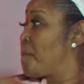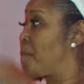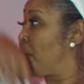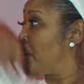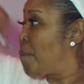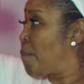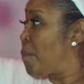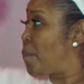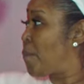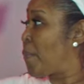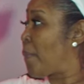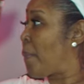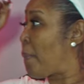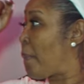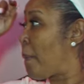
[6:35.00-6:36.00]

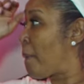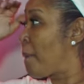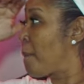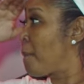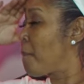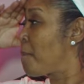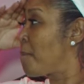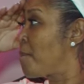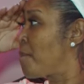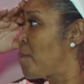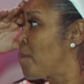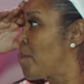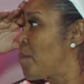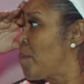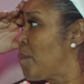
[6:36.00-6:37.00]

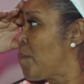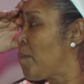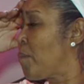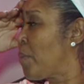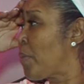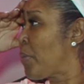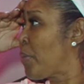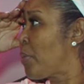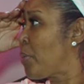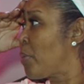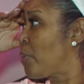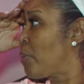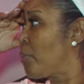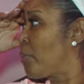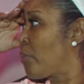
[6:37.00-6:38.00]

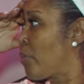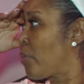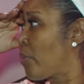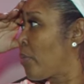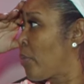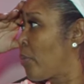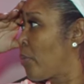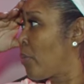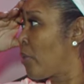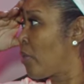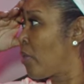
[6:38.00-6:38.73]
(not speaking)